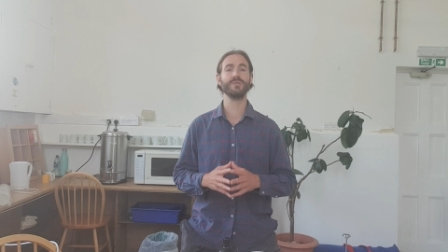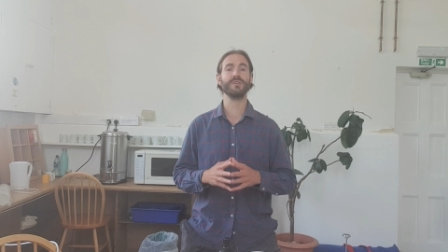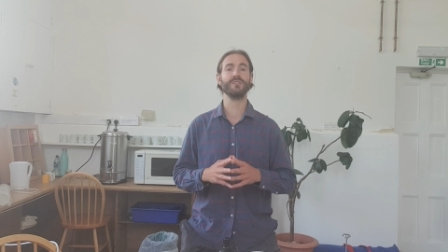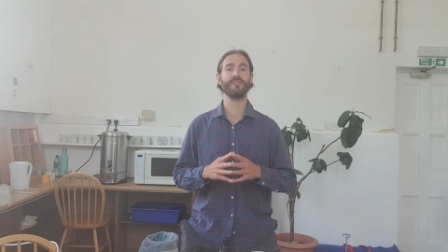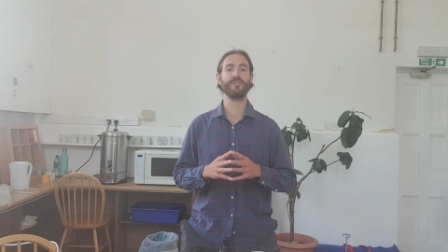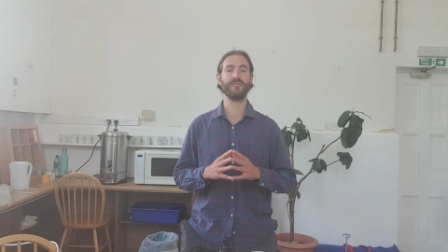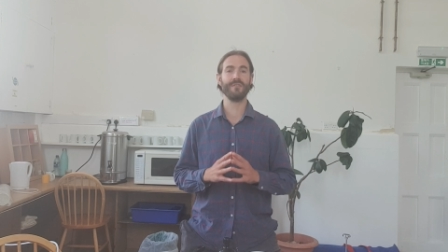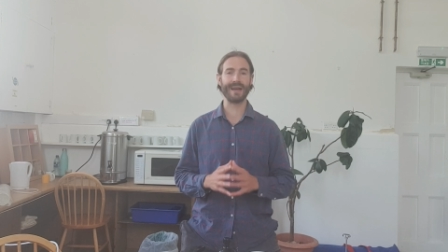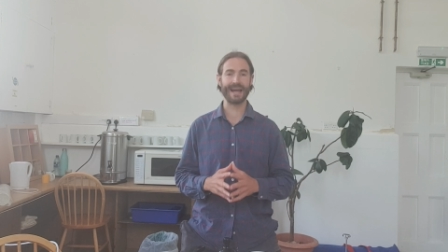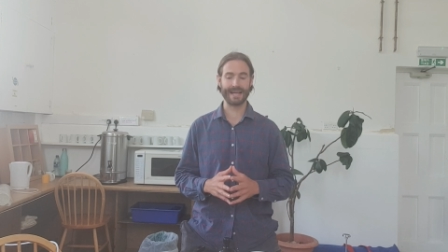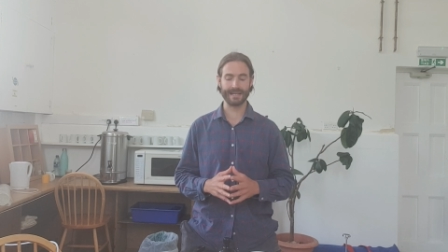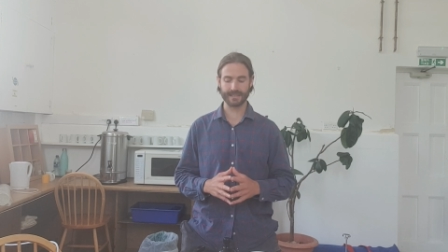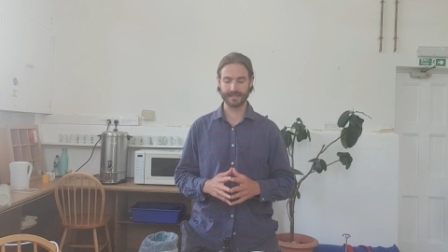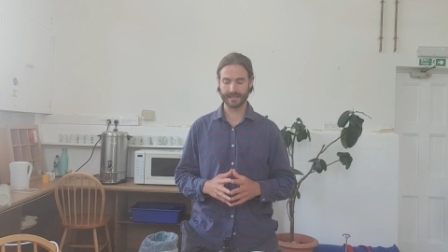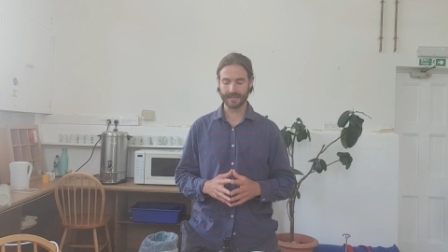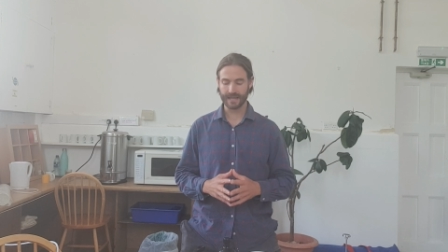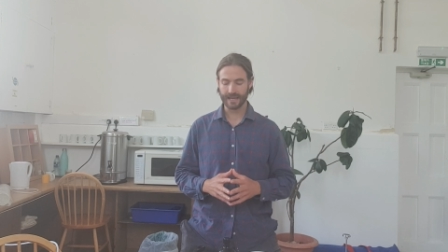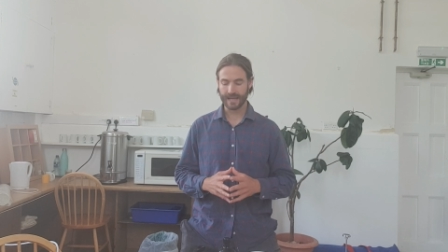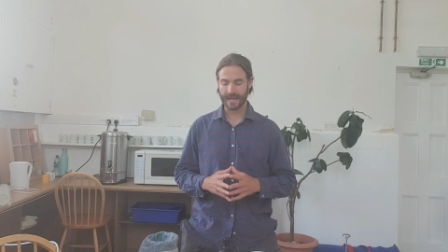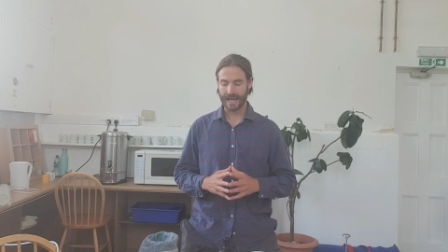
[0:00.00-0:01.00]
fat.
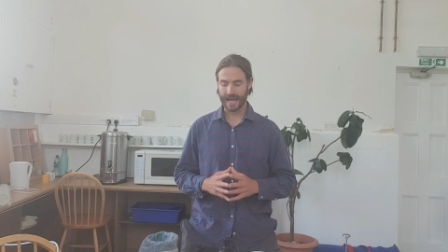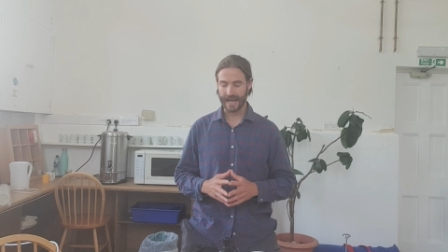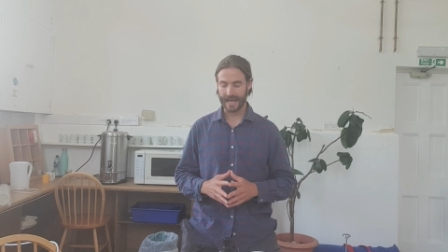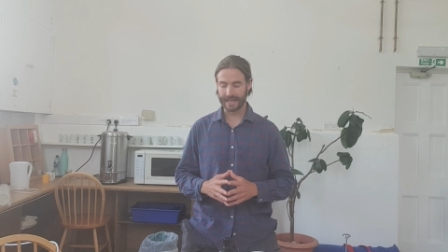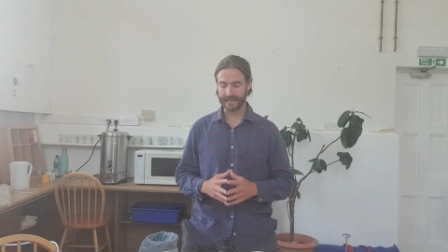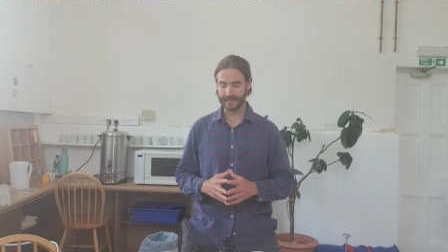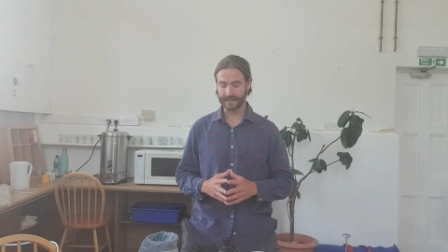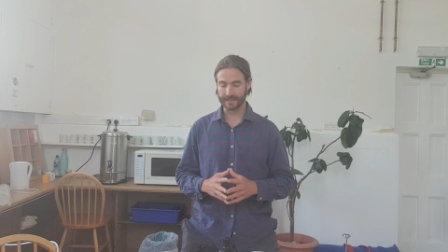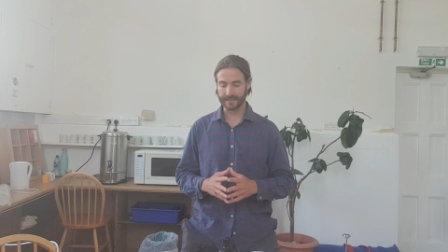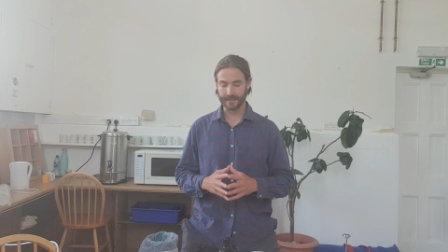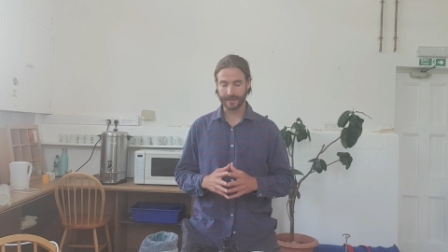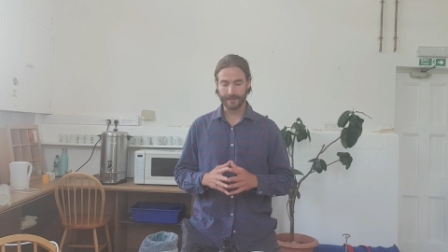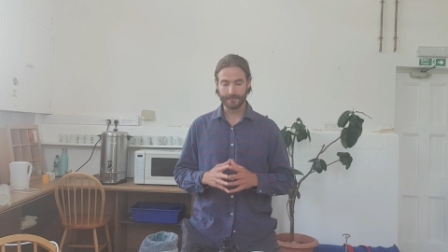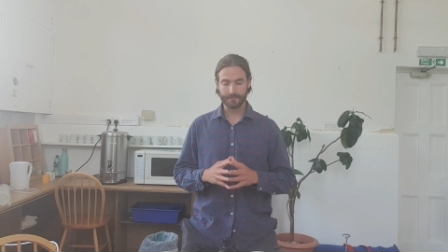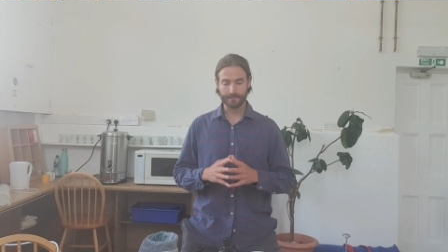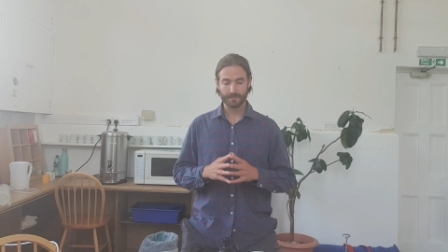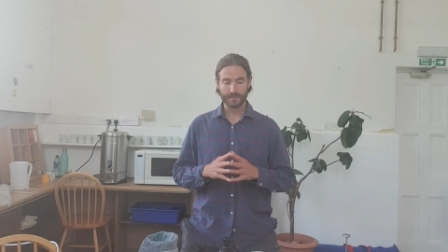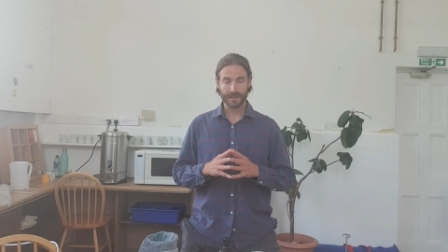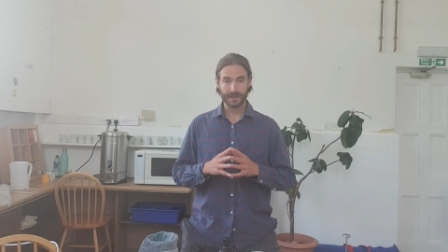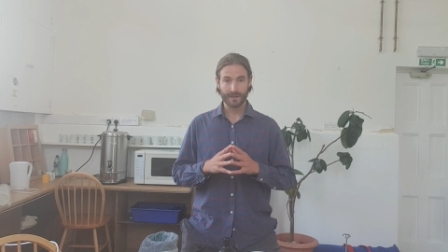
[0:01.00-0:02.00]
And
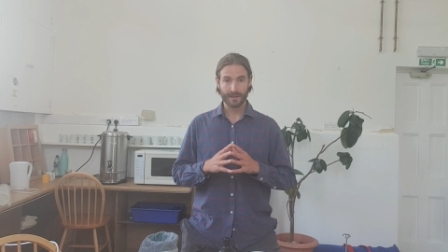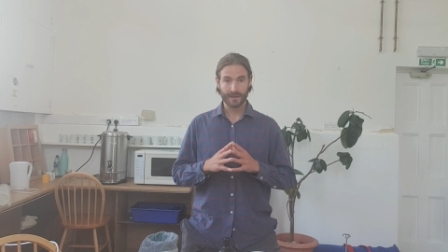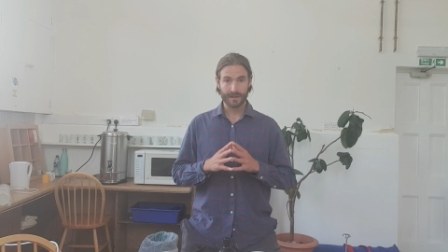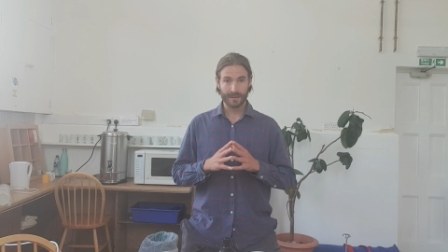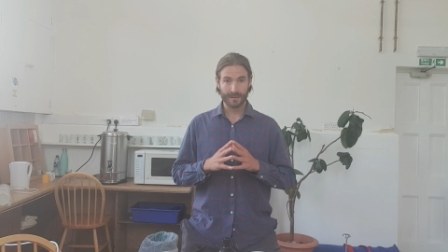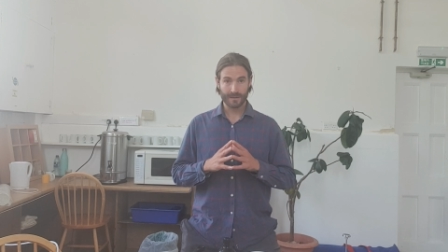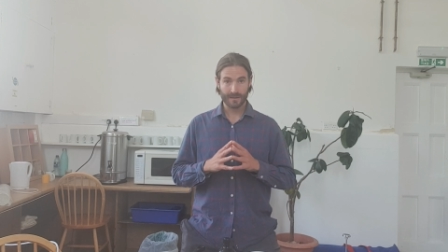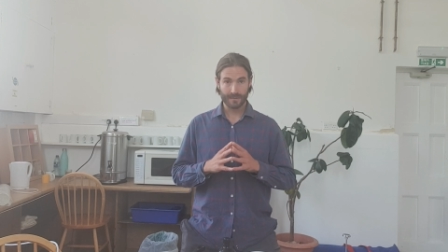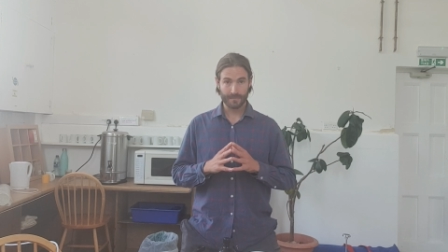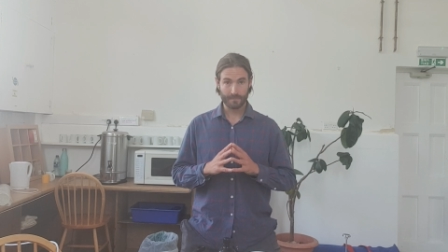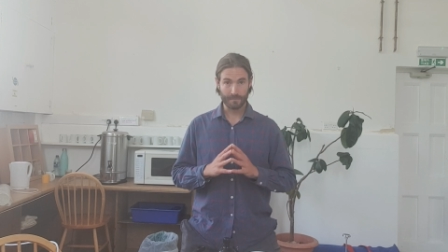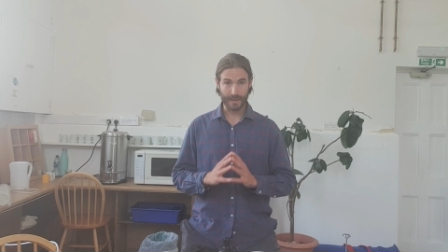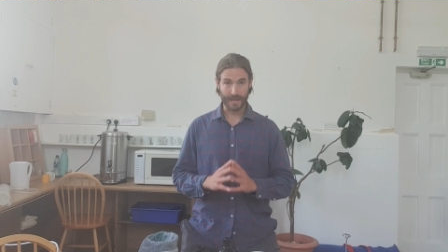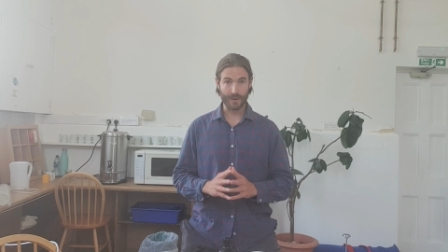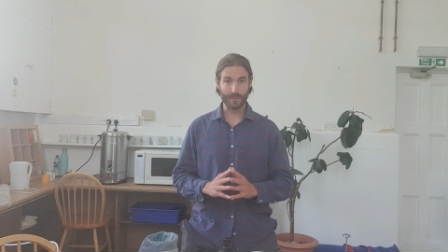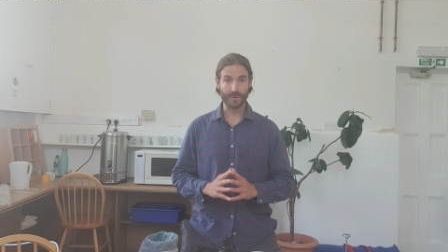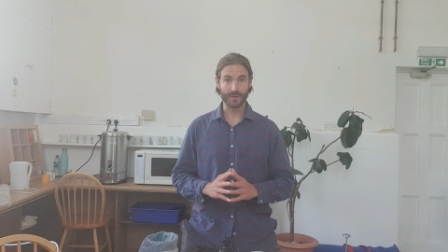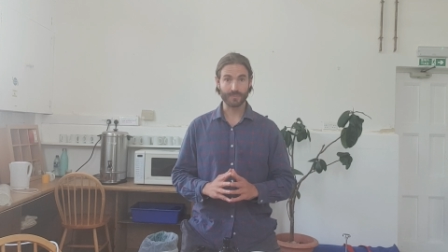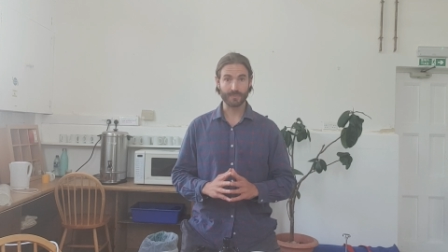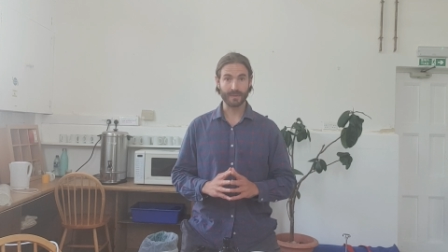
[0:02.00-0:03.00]
bear
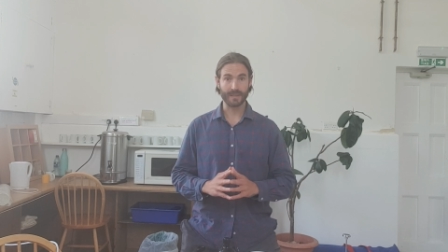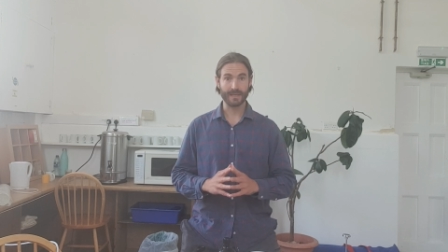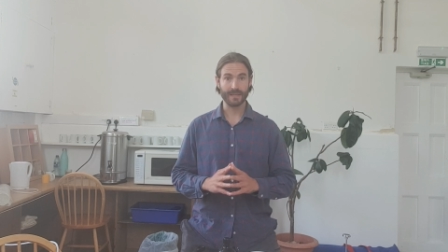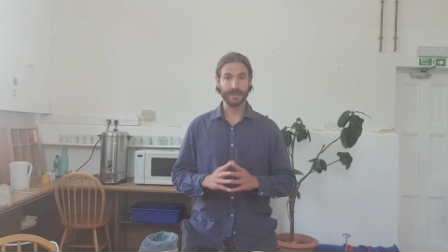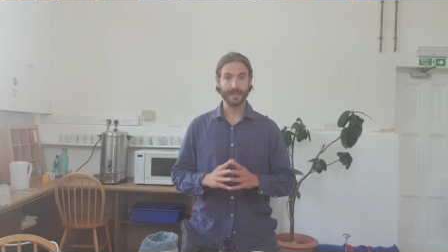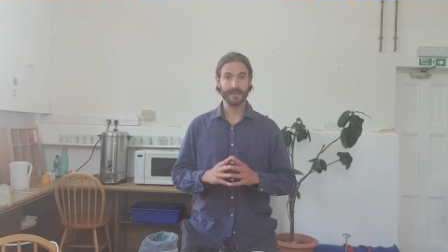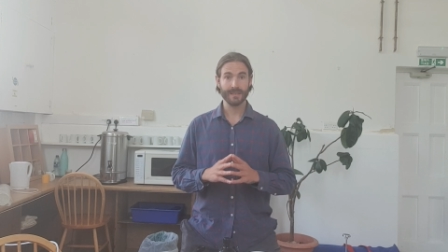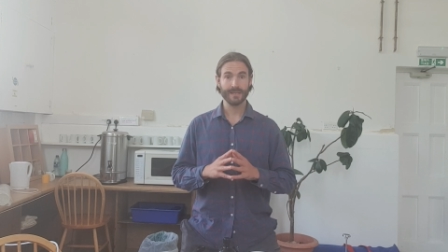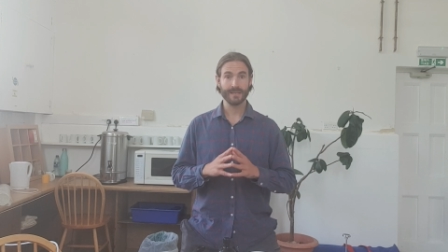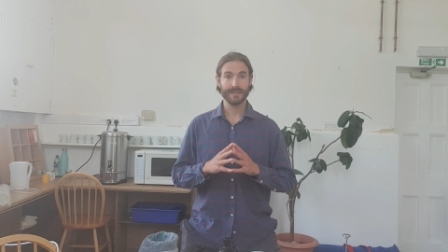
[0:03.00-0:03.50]
with me,